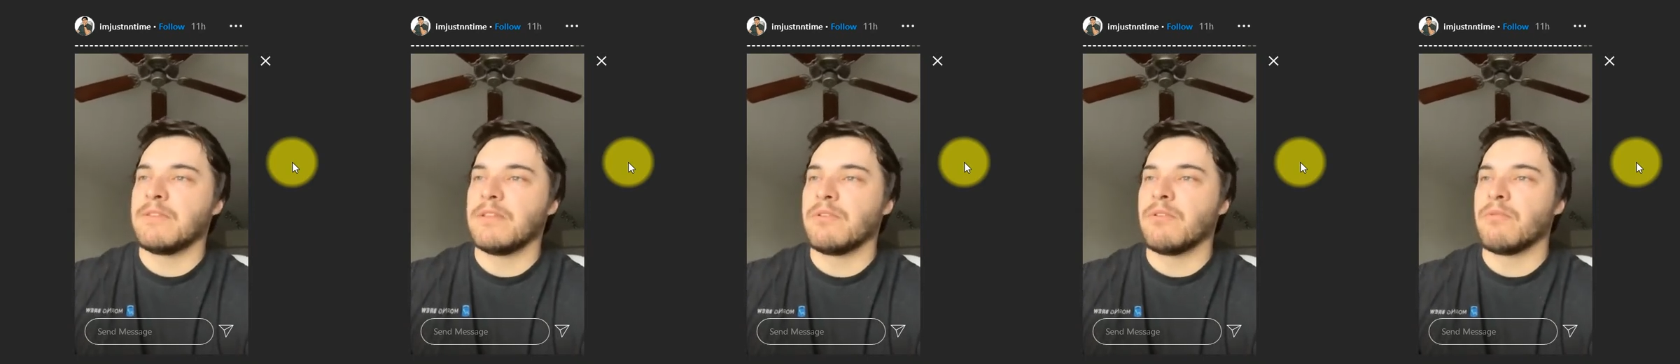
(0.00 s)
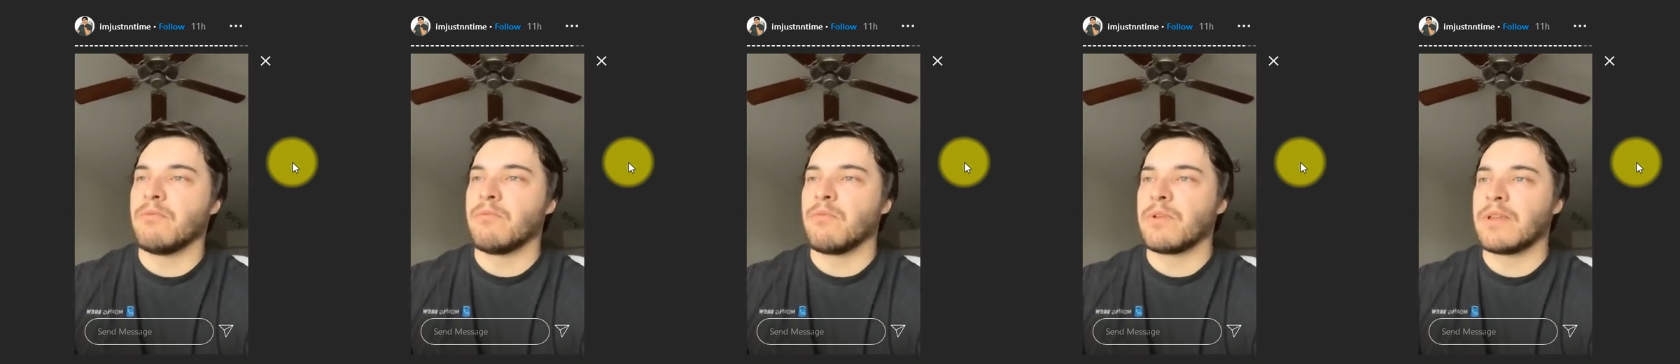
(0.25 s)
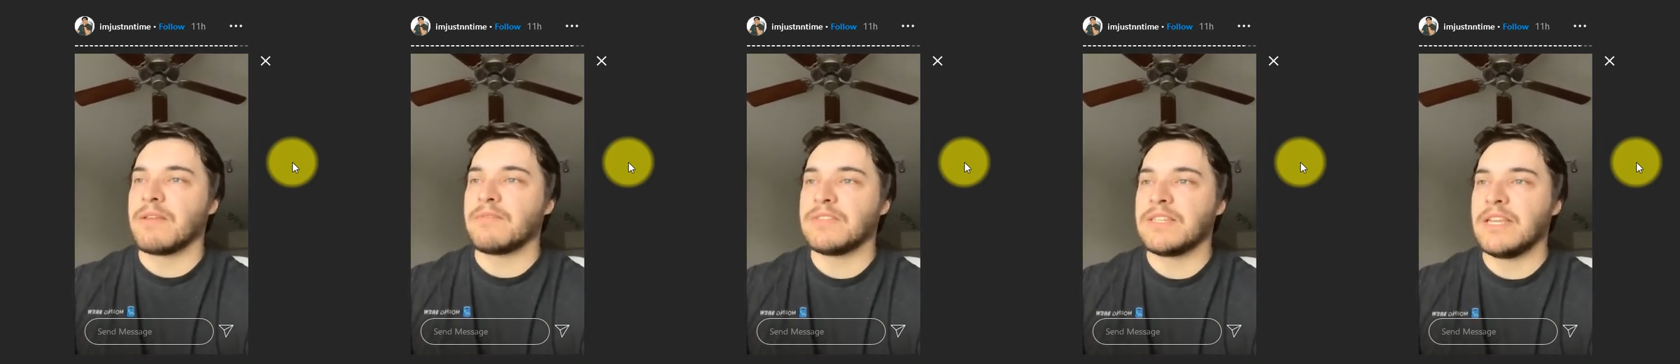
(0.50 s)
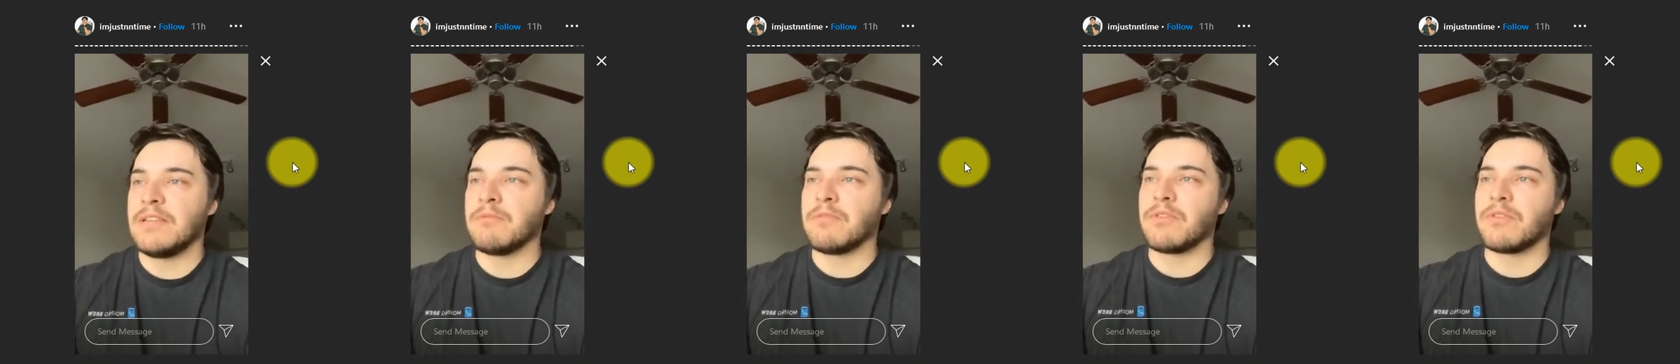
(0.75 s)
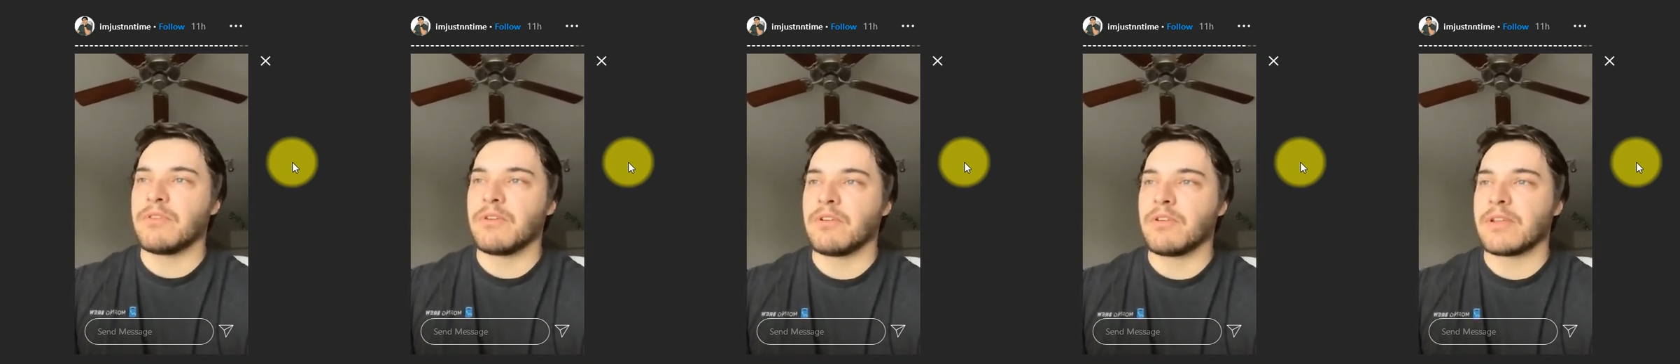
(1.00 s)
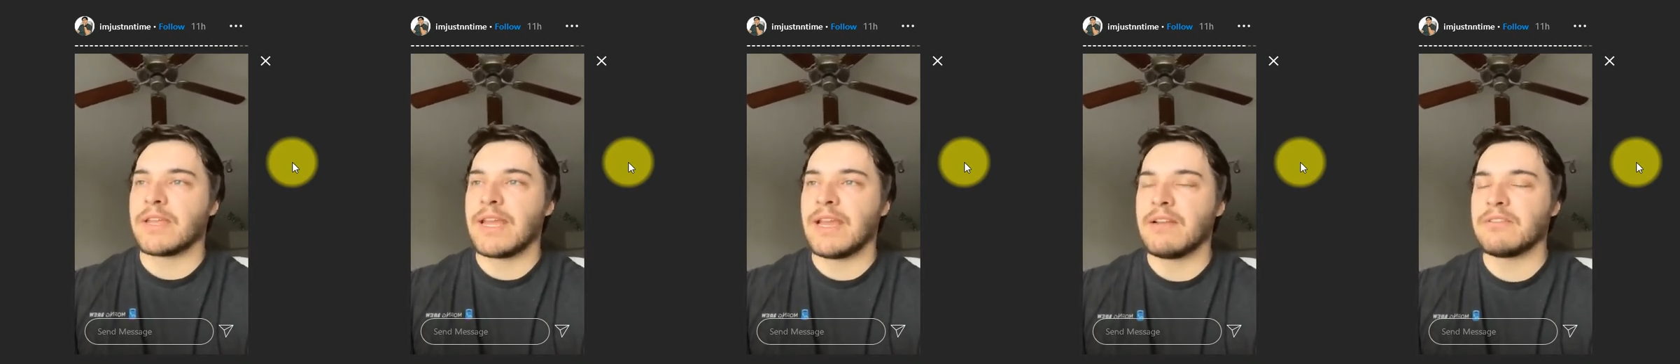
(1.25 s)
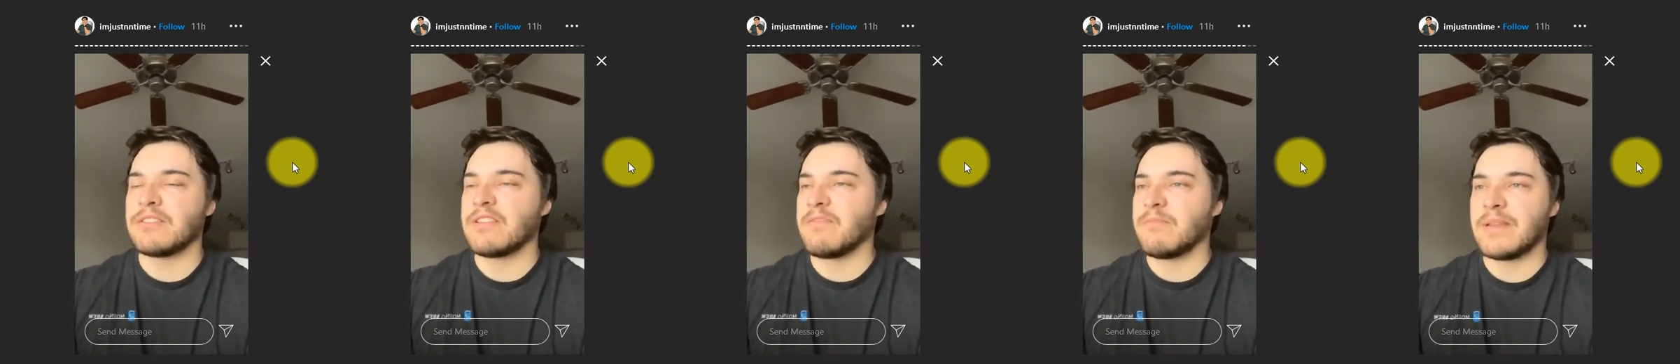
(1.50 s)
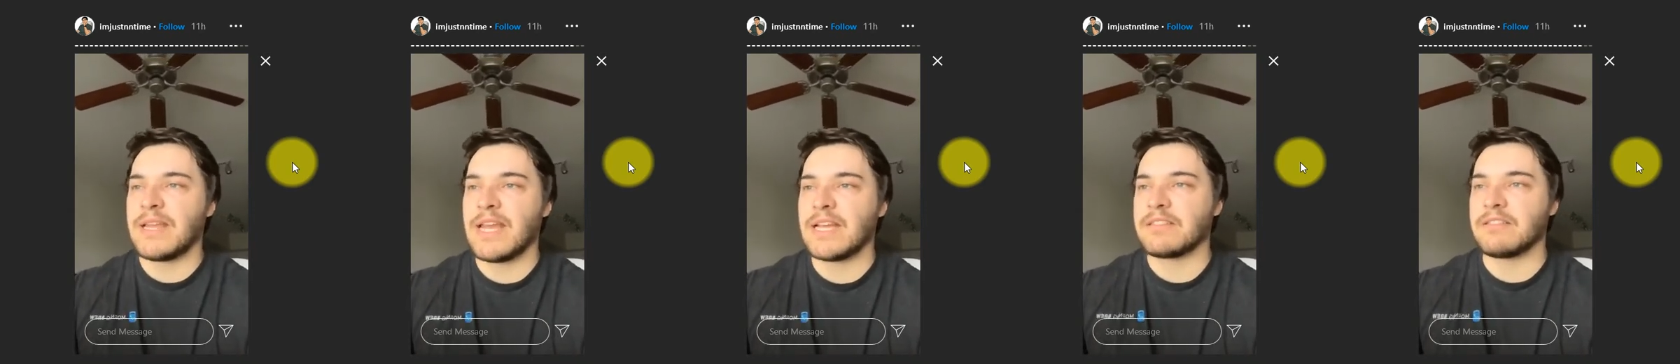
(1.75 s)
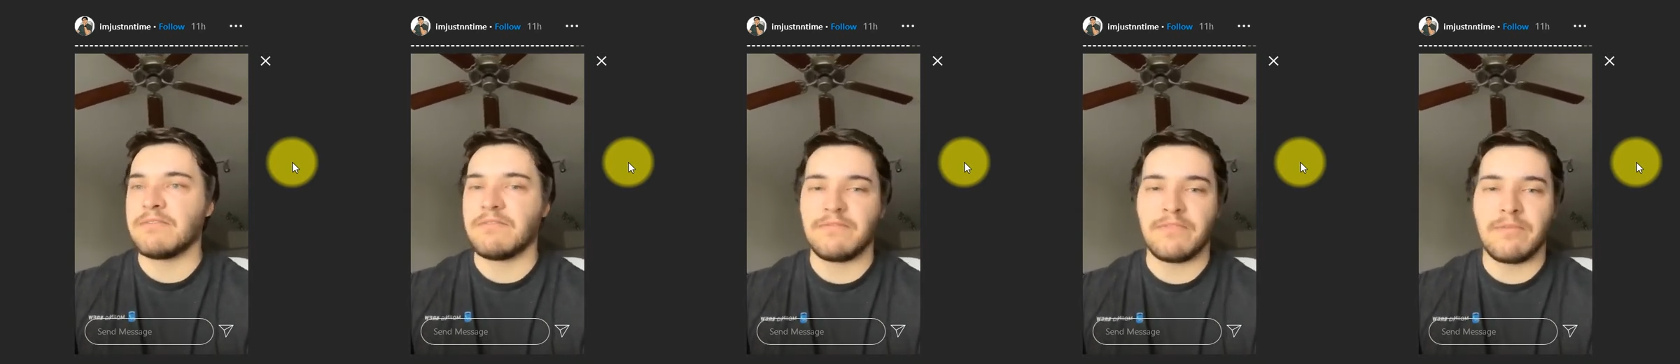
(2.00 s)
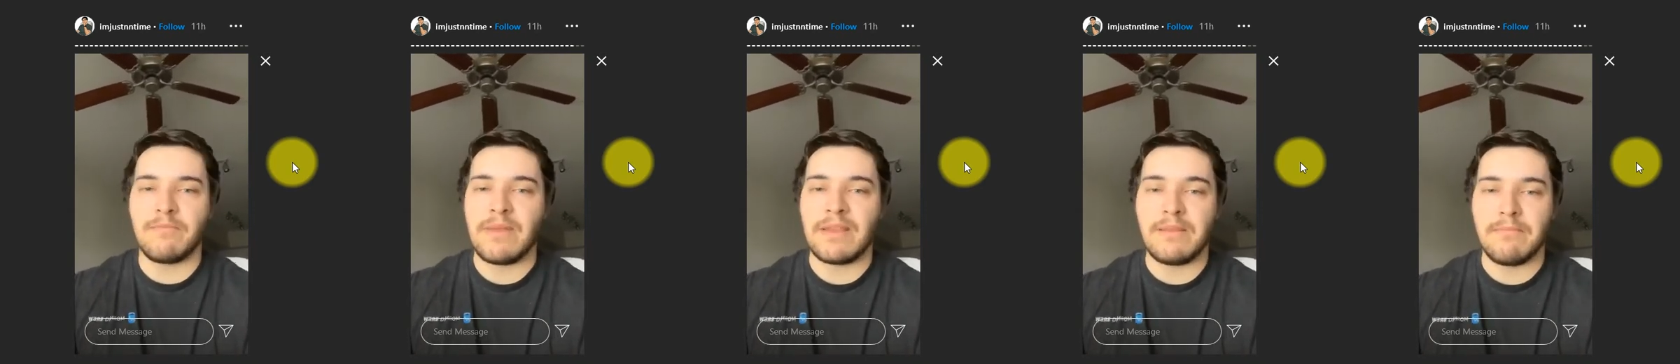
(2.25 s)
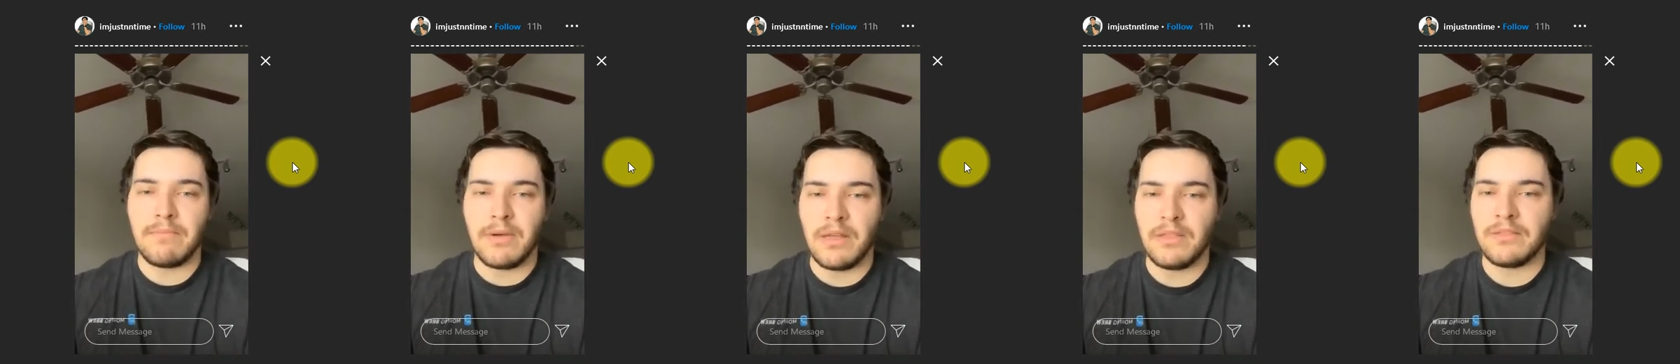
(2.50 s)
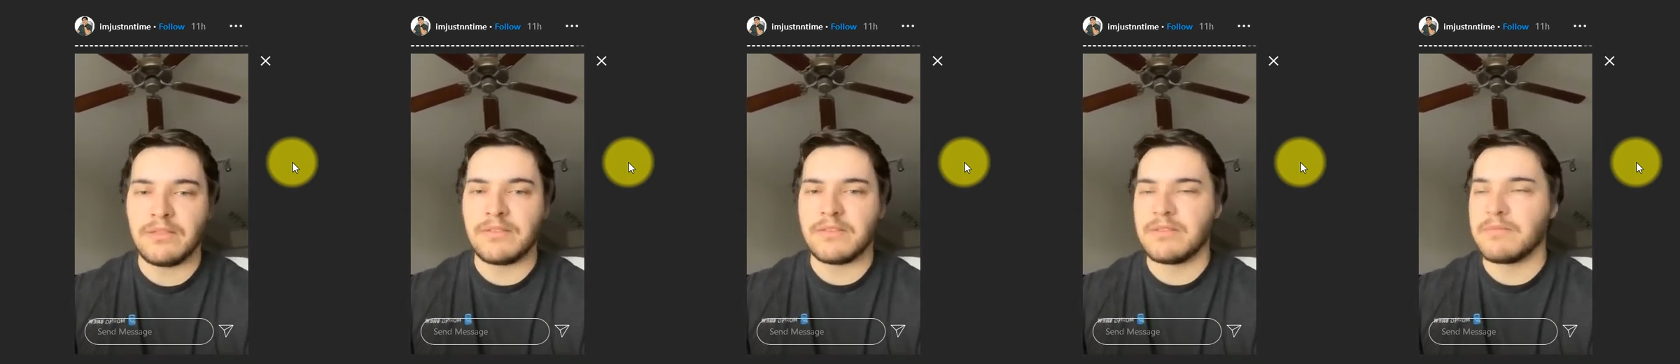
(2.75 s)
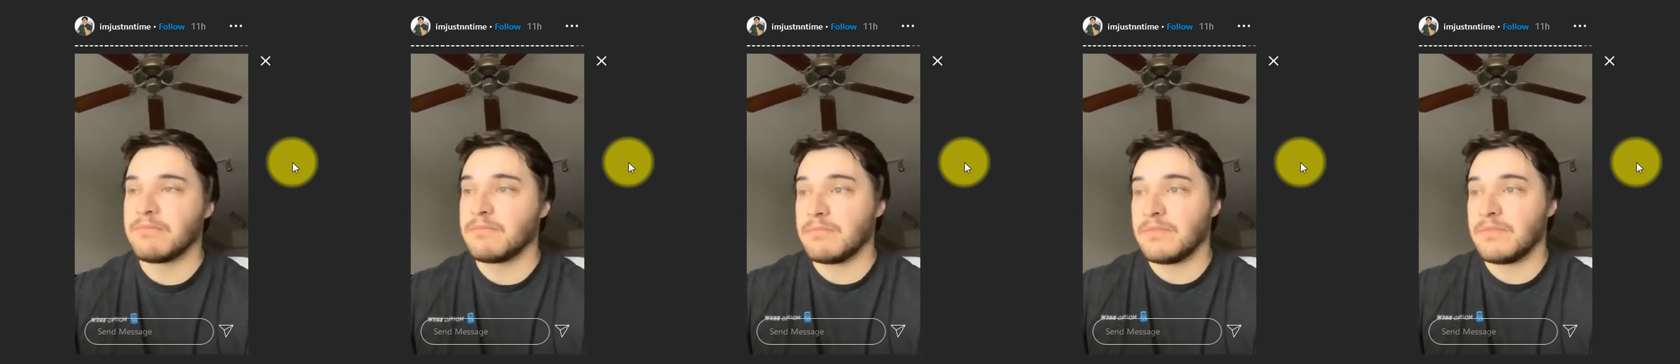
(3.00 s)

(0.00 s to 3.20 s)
what I've seen with their accounts that have been active for many months,